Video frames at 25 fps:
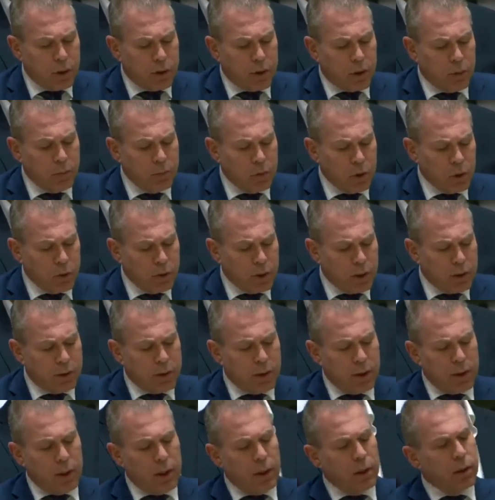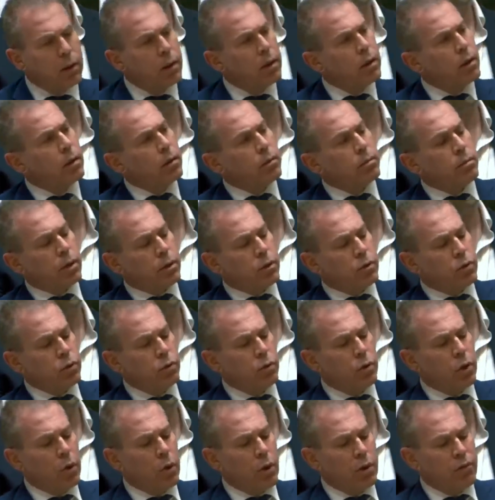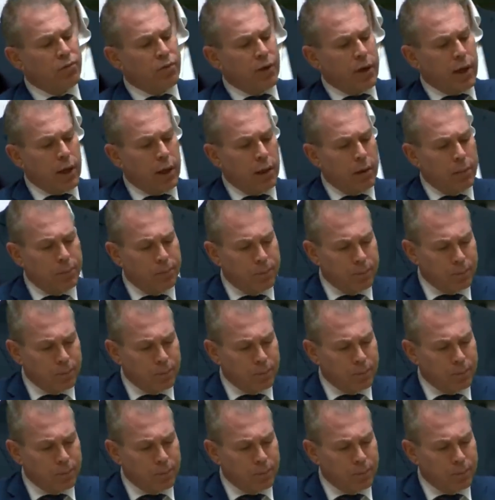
community, but to no avail.